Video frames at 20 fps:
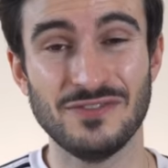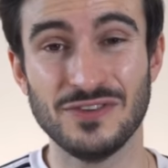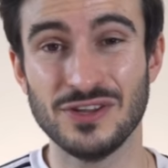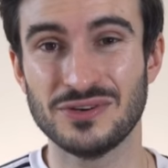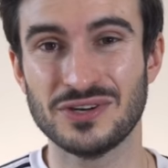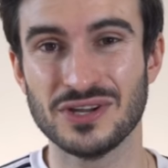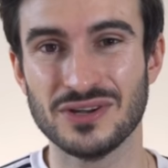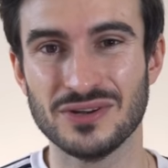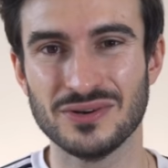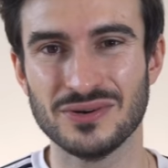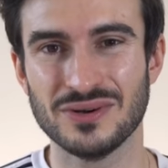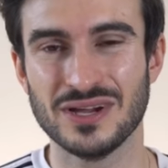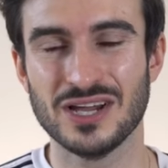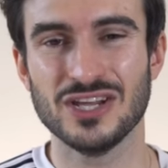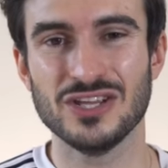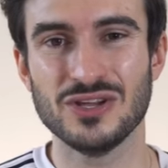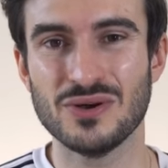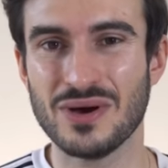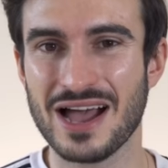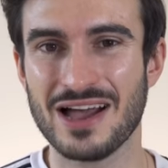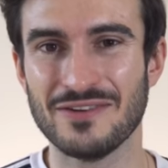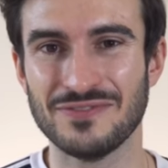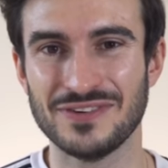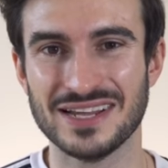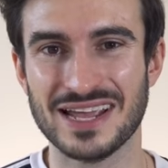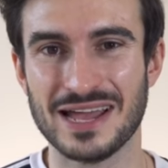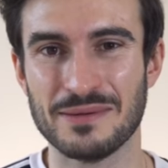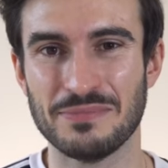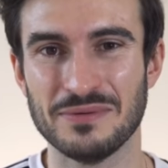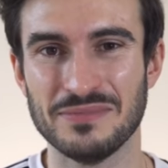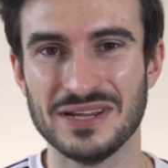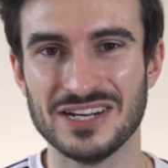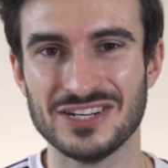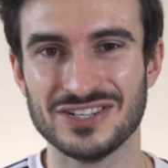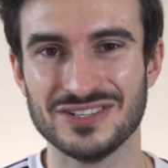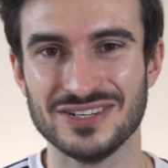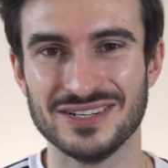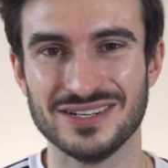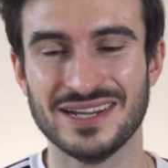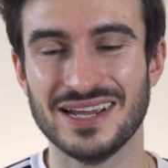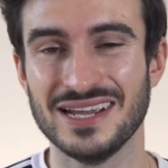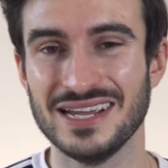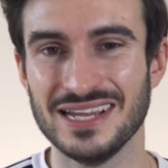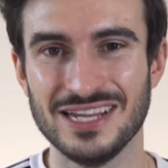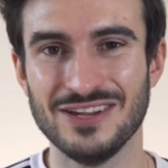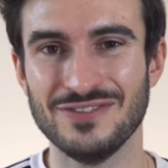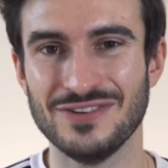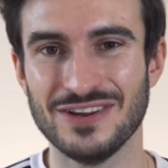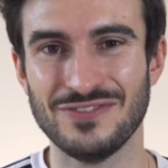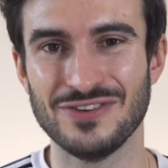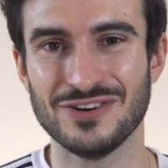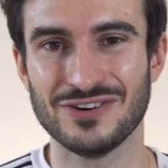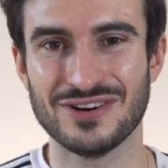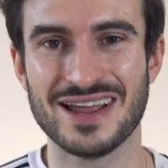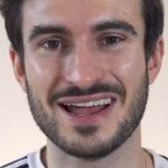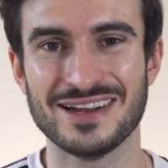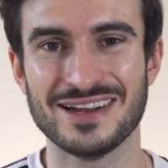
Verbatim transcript: if you do, you have to get permission, even if you're an